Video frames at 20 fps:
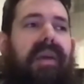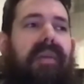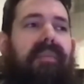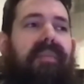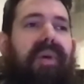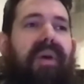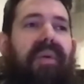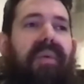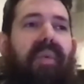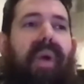
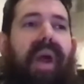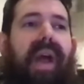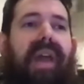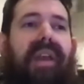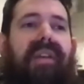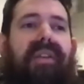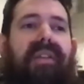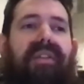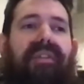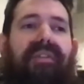But
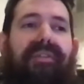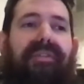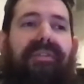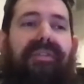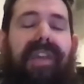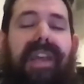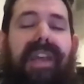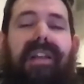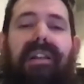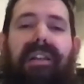when the
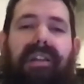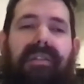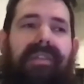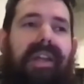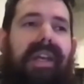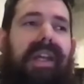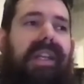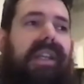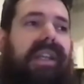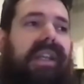feel of
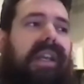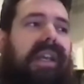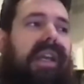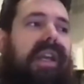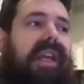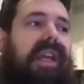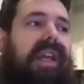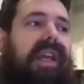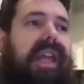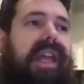it
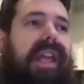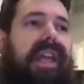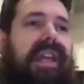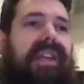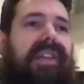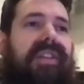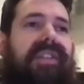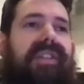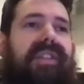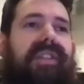
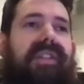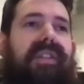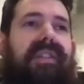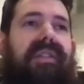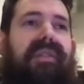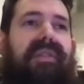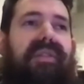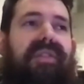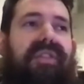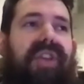is
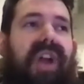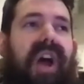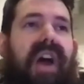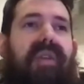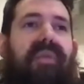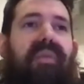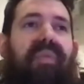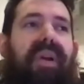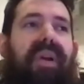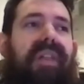
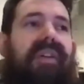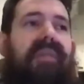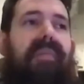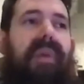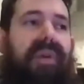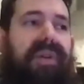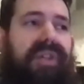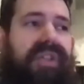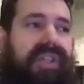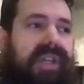done with
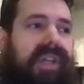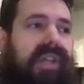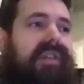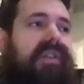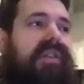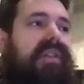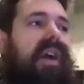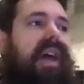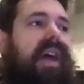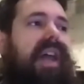
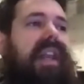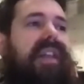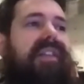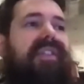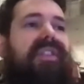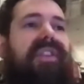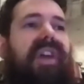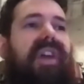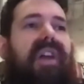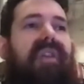emotion and
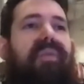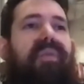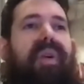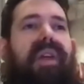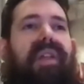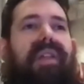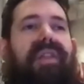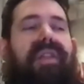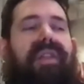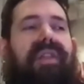it's done
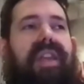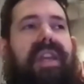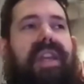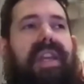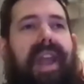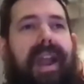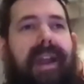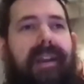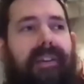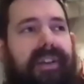with the
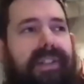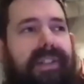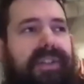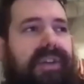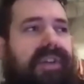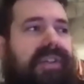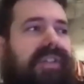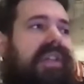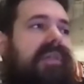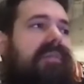
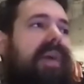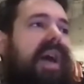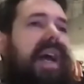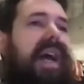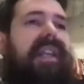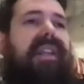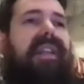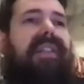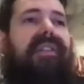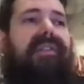characters in
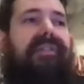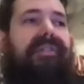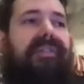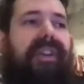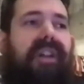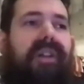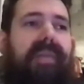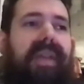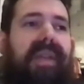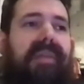mind and the
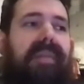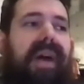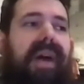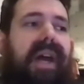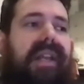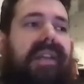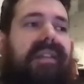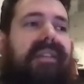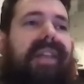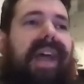film in
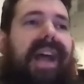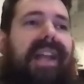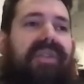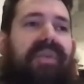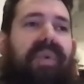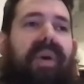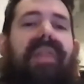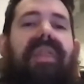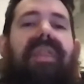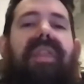mind,
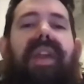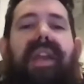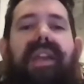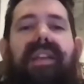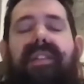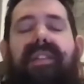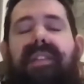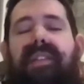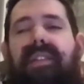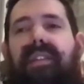that's when
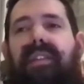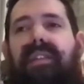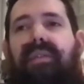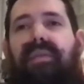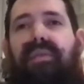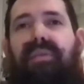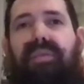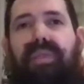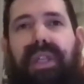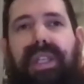things
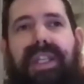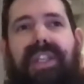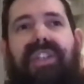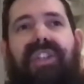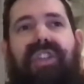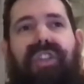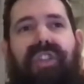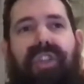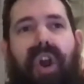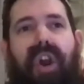really
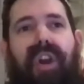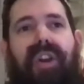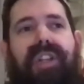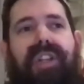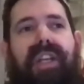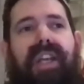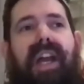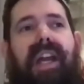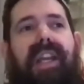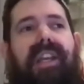start
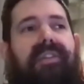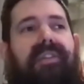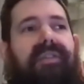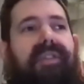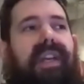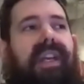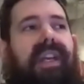to kind of